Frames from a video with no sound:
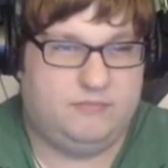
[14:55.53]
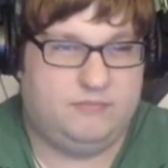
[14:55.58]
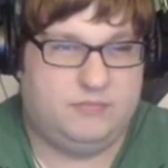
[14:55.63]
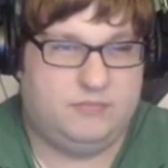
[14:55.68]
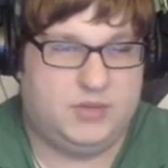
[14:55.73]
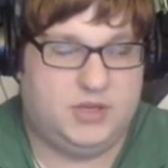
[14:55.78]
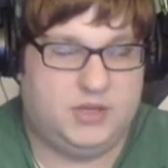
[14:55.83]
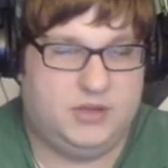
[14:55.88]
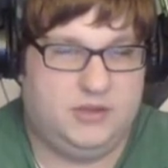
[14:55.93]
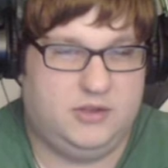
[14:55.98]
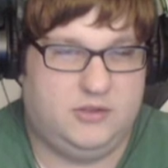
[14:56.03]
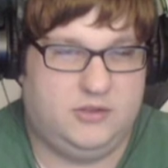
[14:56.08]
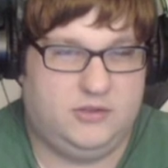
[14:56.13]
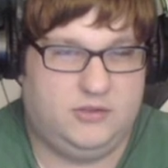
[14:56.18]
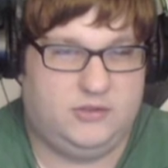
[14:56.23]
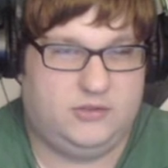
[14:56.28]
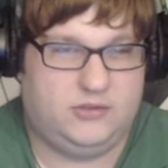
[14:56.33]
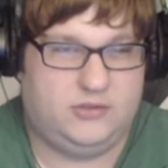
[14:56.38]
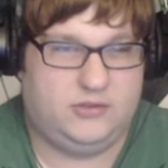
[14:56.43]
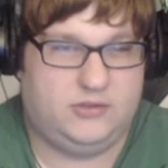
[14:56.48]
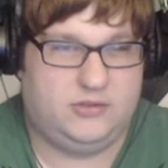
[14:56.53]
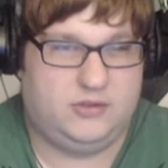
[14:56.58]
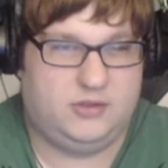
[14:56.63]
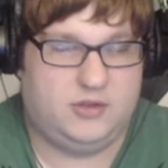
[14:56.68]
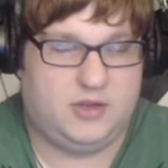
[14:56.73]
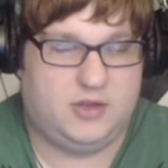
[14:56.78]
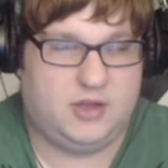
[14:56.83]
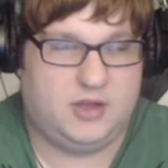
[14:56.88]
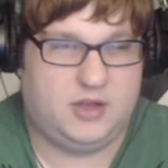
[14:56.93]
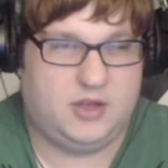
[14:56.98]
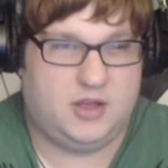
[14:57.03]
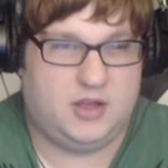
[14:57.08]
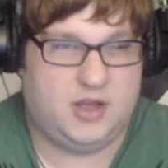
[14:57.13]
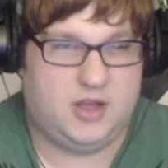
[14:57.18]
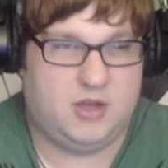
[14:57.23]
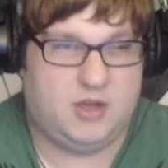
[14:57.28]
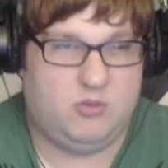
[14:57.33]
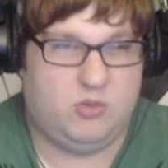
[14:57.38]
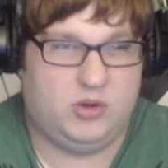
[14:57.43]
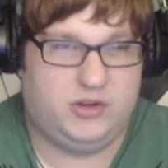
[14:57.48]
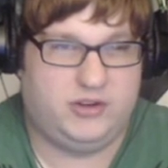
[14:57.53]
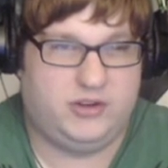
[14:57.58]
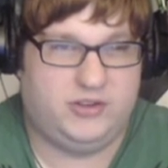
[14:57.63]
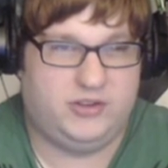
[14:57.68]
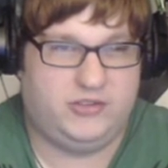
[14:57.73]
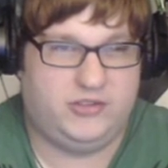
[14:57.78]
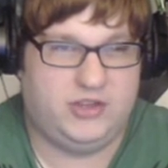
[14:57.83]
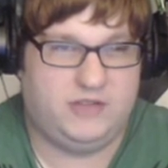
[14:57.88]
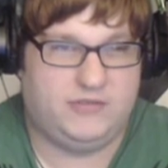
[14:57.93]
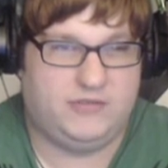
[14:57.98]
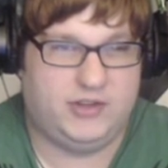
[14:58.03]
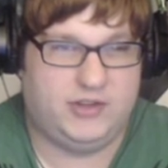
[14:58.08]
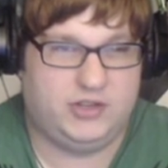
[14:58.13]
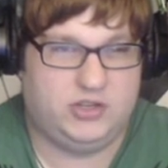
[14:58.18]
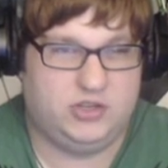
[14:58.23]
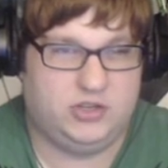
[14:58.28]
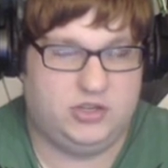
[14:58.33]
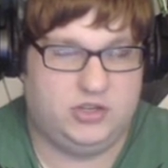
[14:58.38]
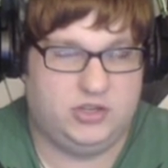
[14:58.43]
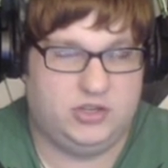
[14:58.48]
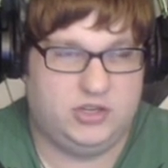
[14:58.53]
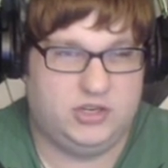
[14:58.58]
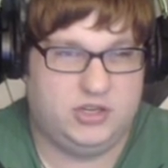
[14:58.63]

Because I wanted to see if I could.